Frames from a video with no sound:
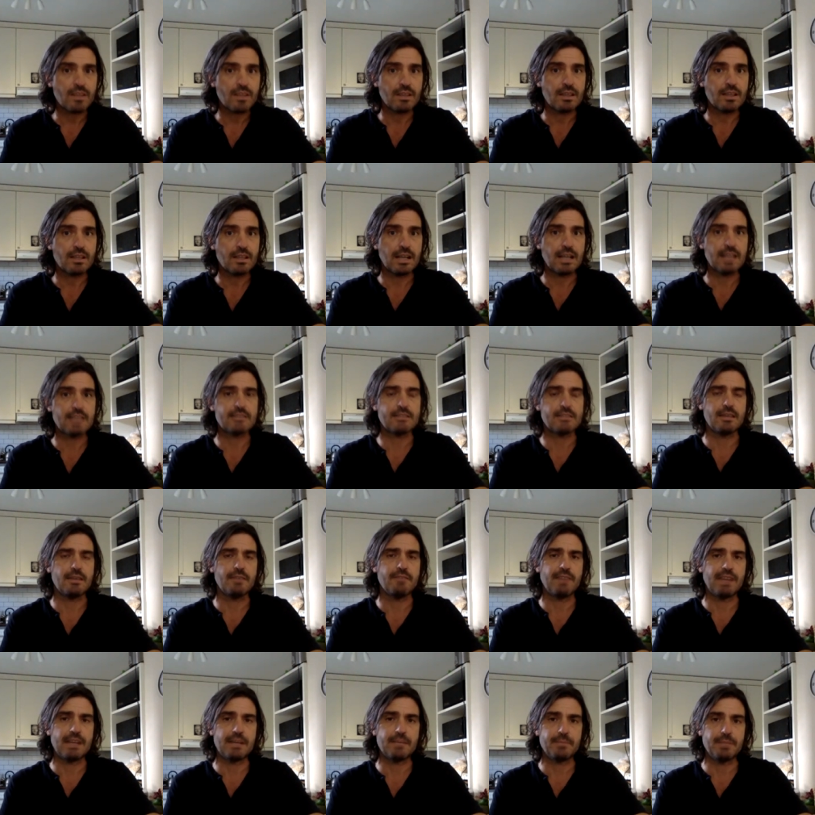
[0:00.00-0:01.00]
has a uh,
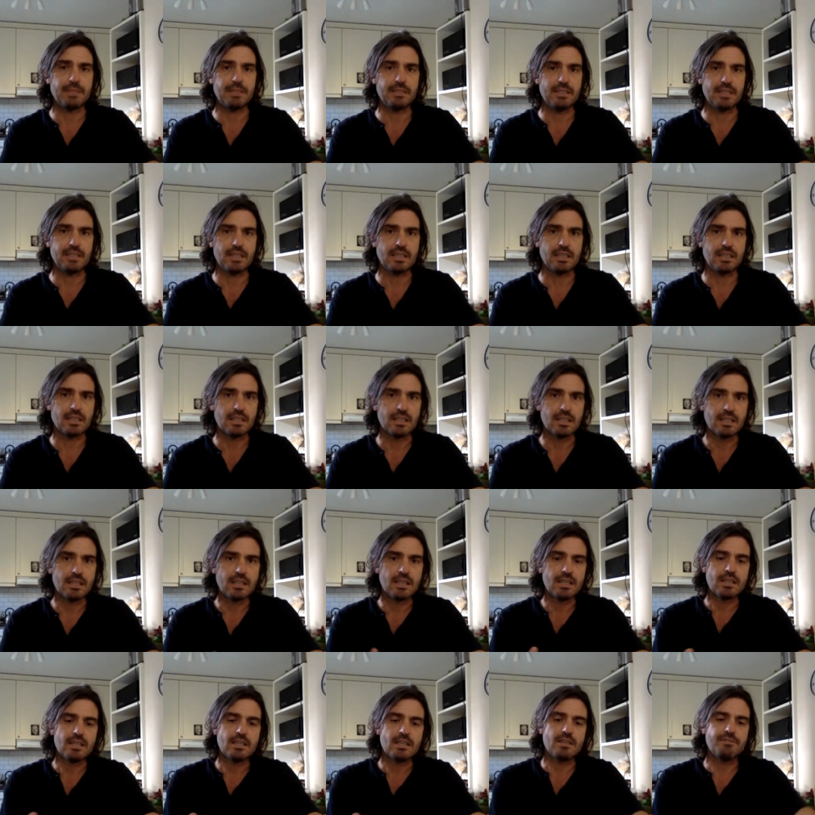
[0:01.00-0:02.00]
vitamin D.
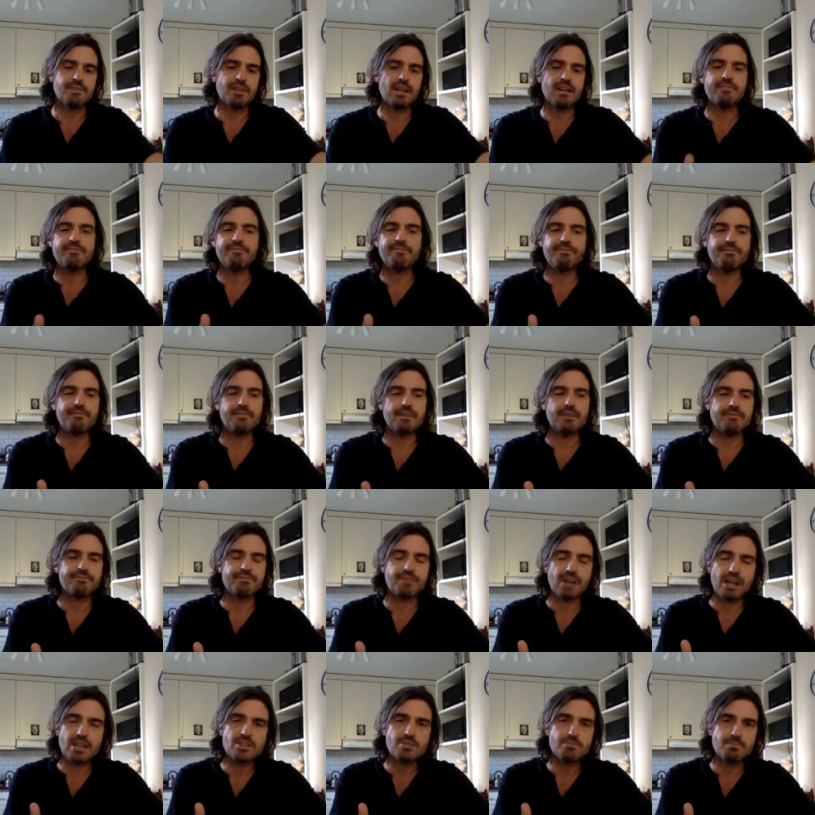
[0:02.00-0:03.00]
If you have
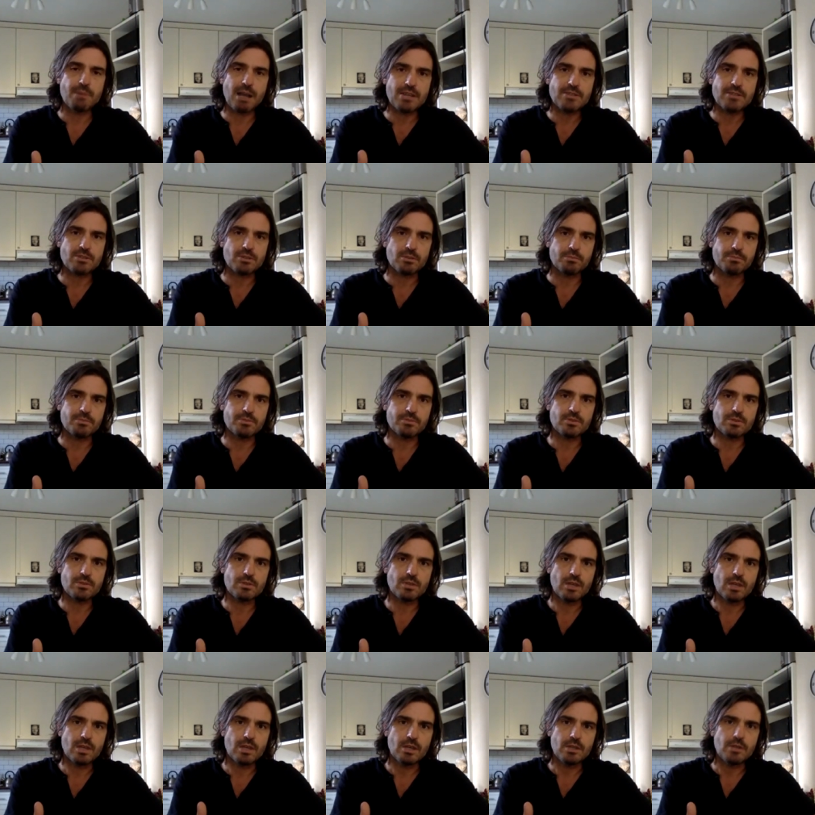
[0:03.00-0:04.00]
fresh
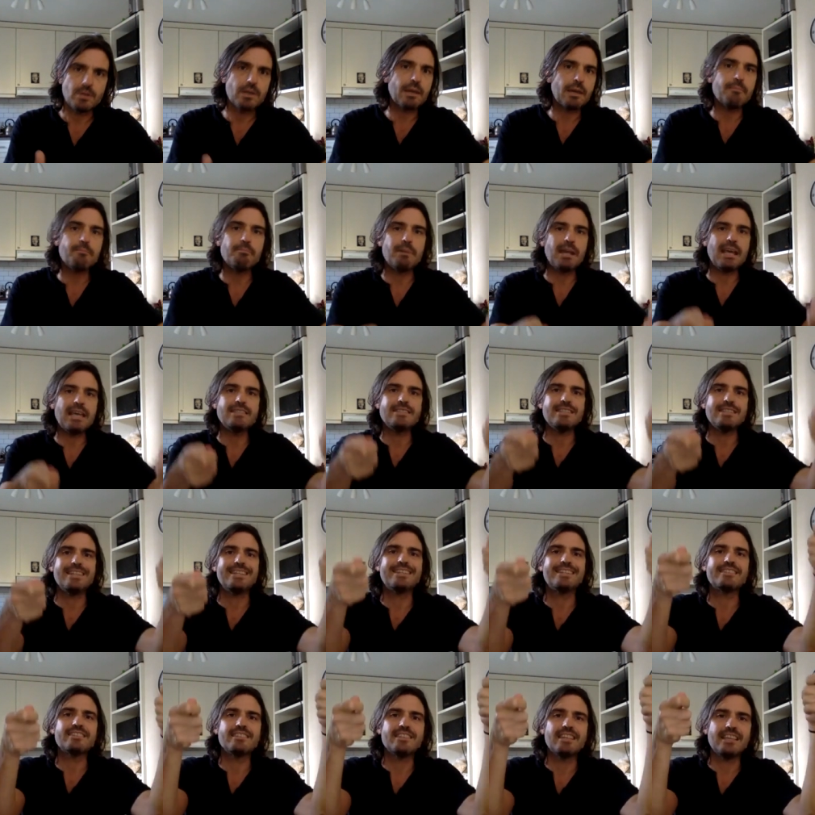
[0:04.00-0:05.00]
mushrooms, you can place
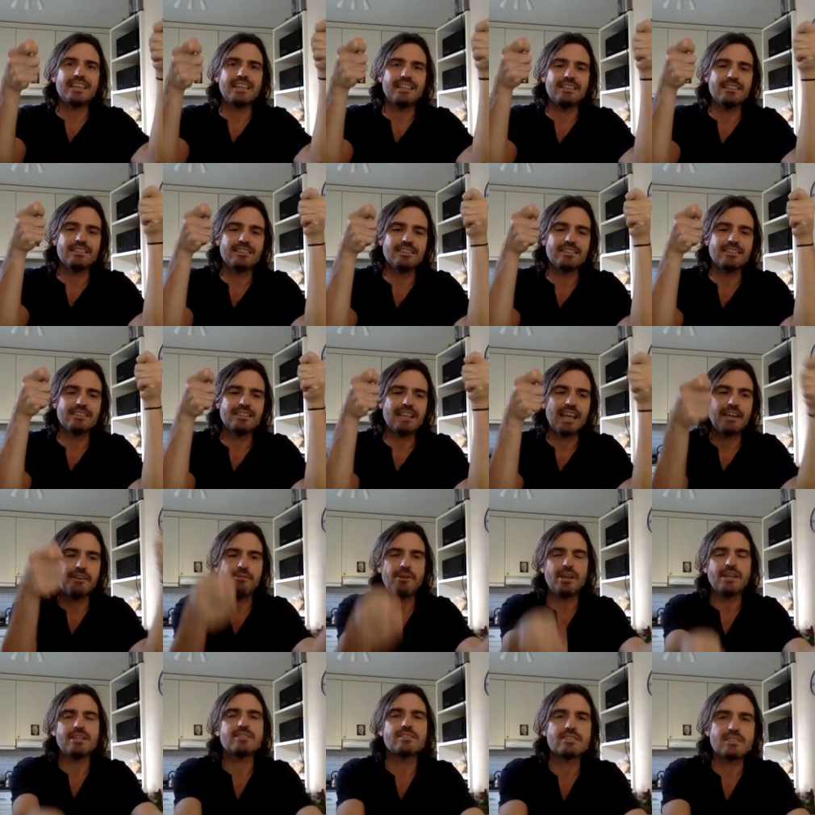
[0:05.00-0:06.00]
it in
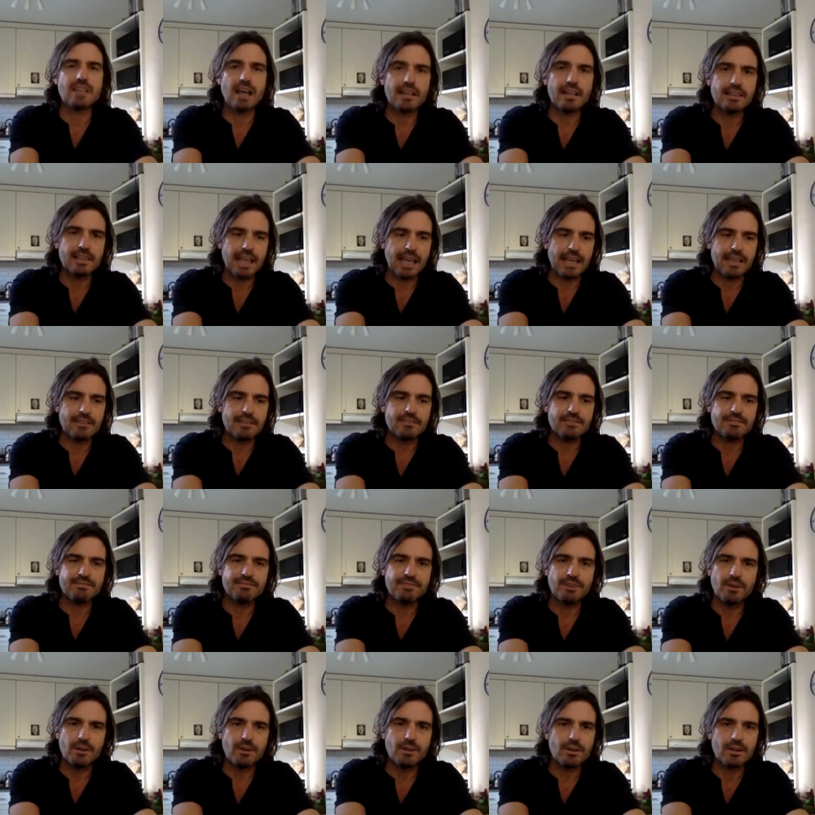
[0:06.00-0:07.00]
direct sunlight
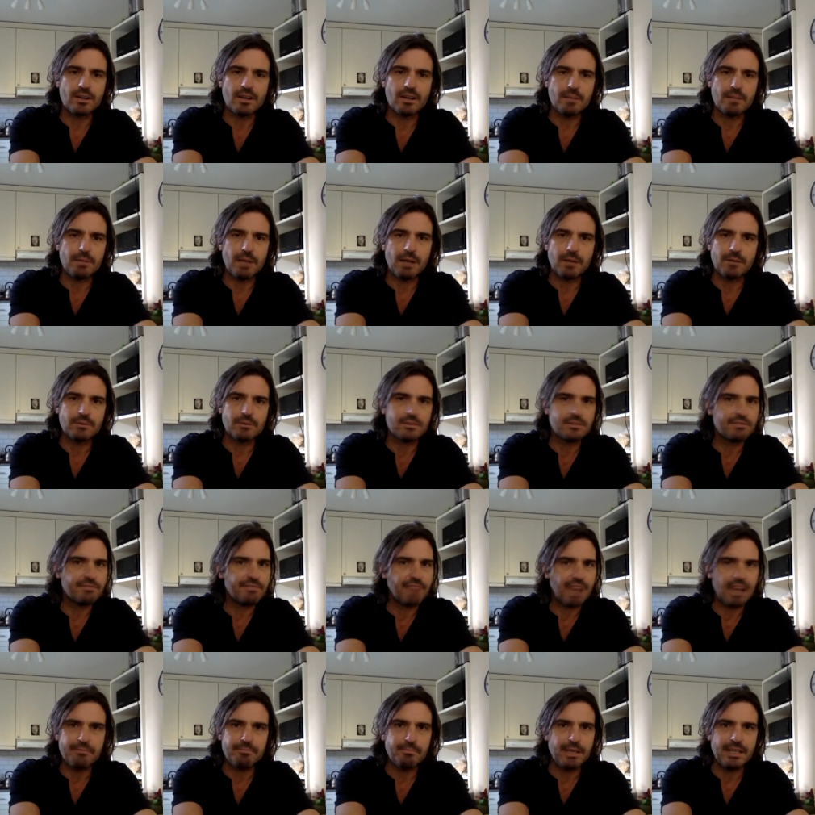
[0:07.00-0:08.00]
for about
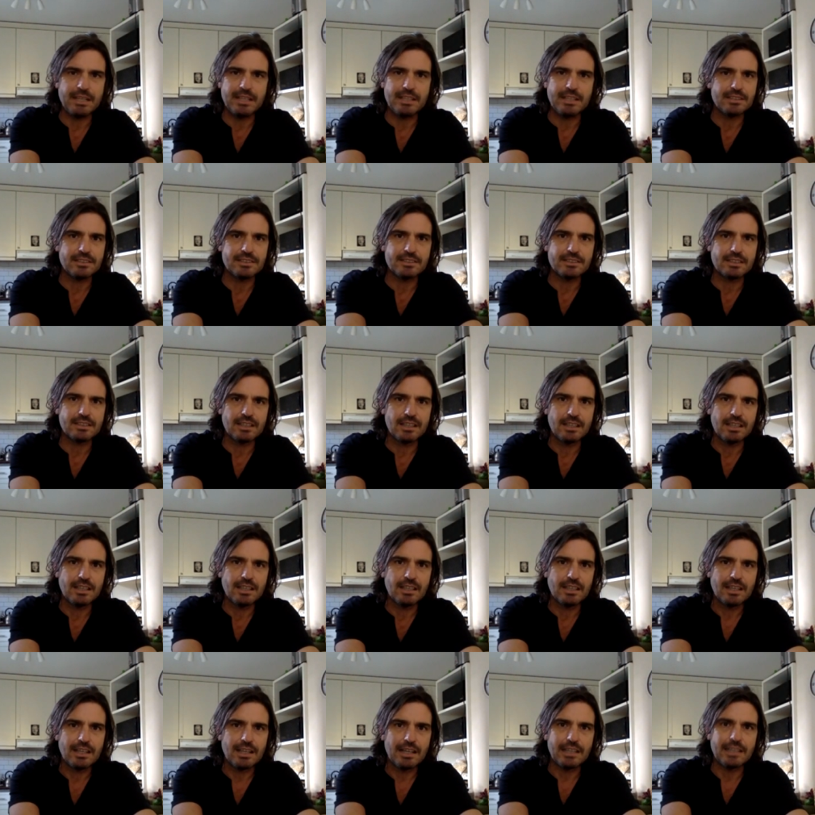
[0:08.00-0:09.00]
five minutes
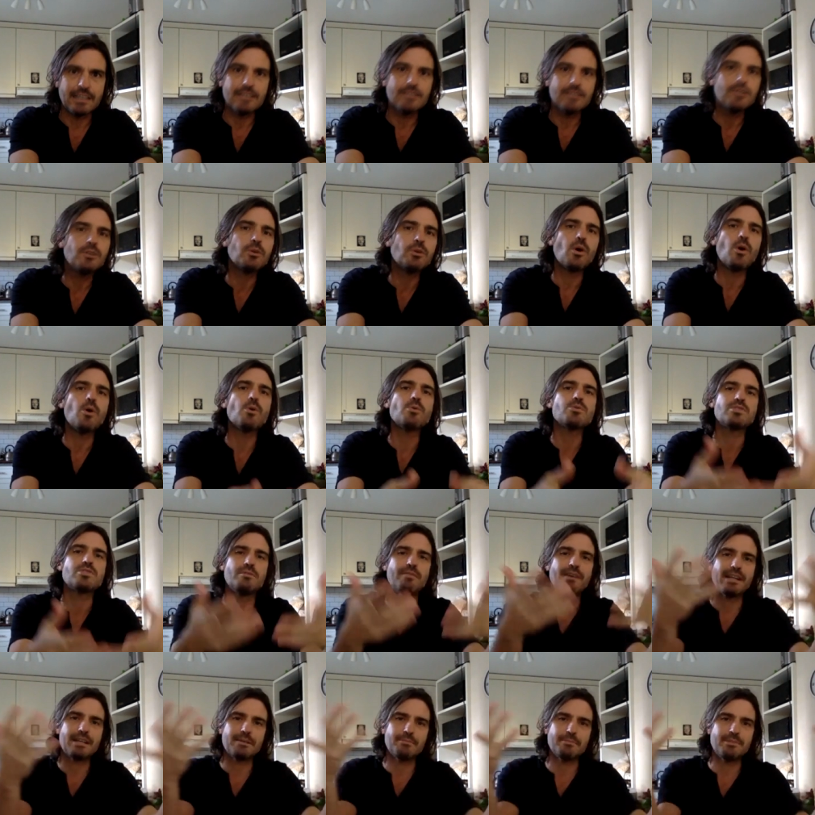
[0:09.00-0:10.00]
and it grows the
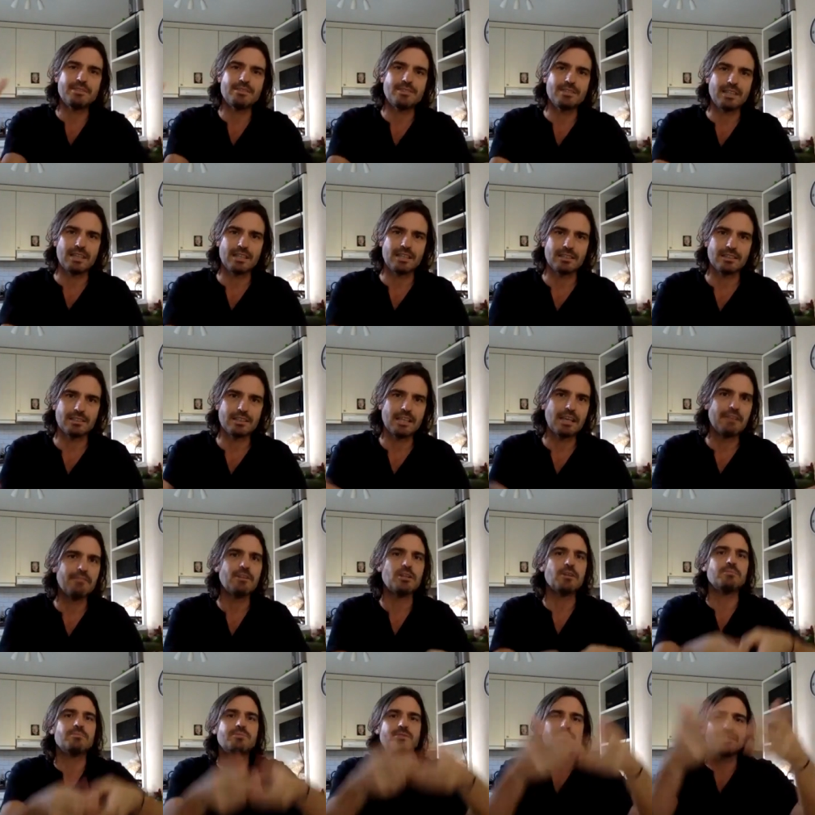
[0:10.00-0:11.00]
vitamin C,
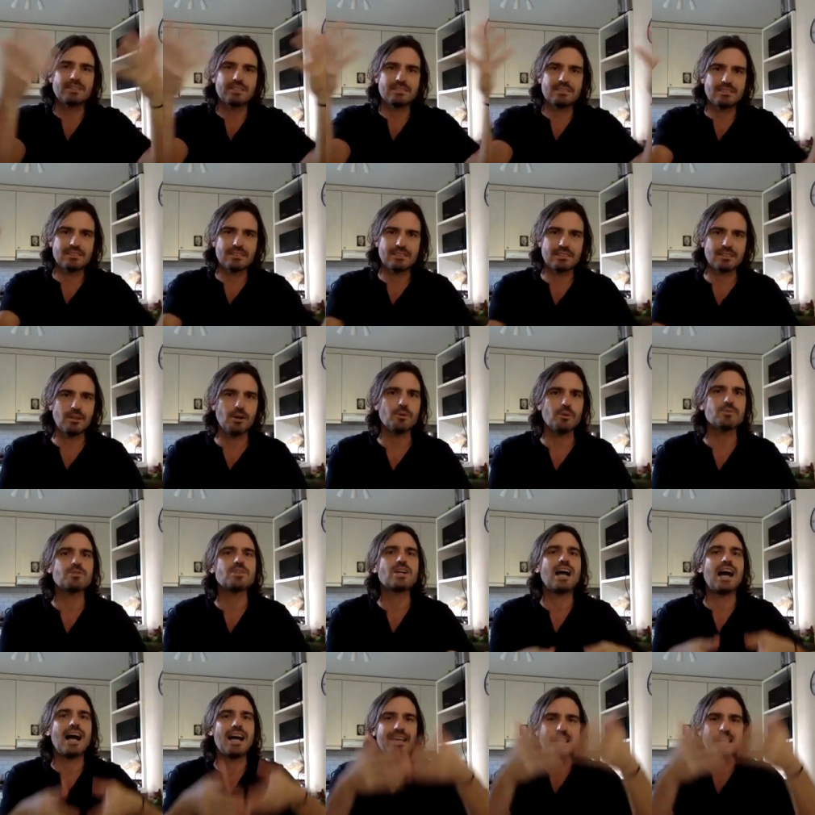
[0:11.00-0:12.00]
develops, goes
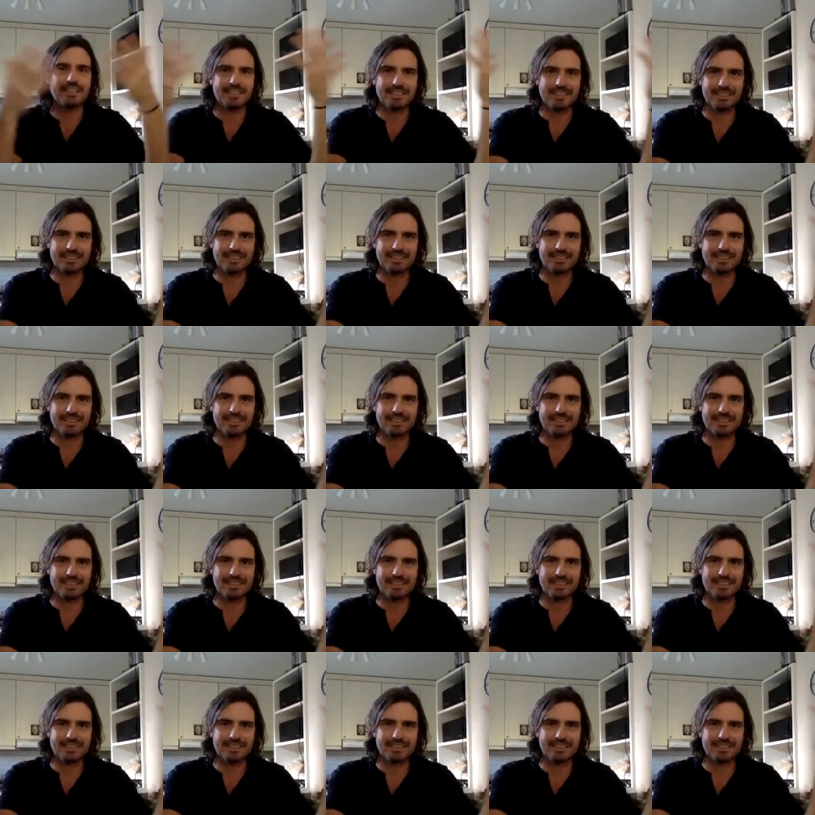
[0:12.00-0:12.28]
wow. higher.